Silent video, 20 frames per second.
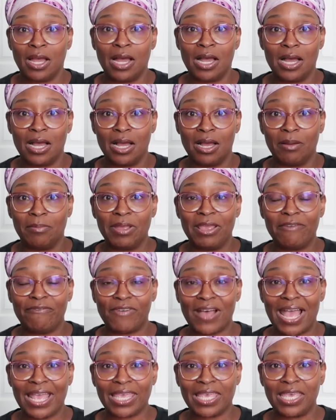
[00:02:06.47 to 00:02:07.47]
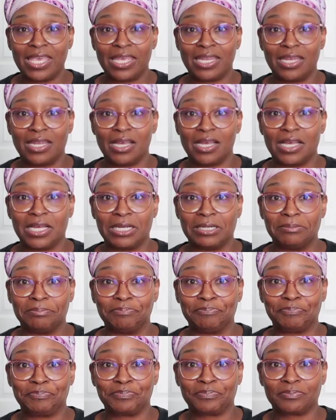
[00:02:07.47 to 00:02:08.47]
If I
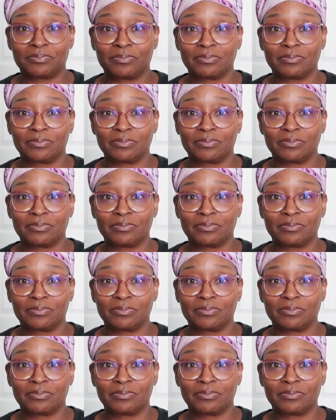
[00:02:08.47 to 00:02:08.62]
can